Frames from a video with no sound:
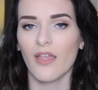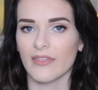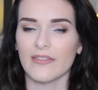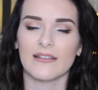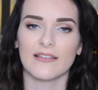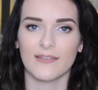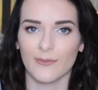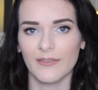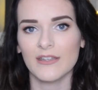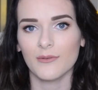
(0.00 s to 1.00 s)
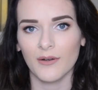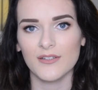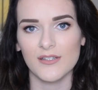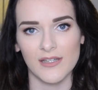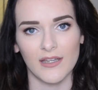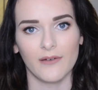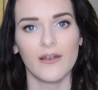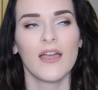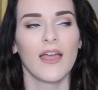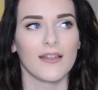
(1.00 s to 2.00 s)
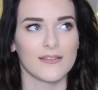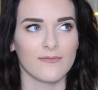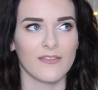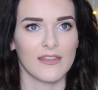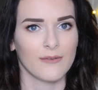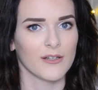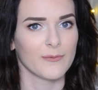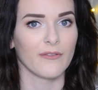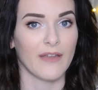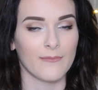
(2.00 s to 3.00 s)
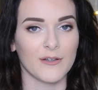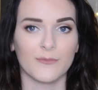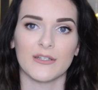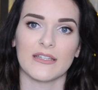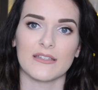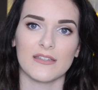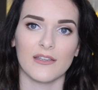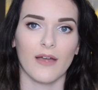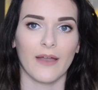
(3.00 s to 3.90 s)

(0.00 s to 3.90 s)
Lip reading: that this is something you want to do and something that you want to put that much money into,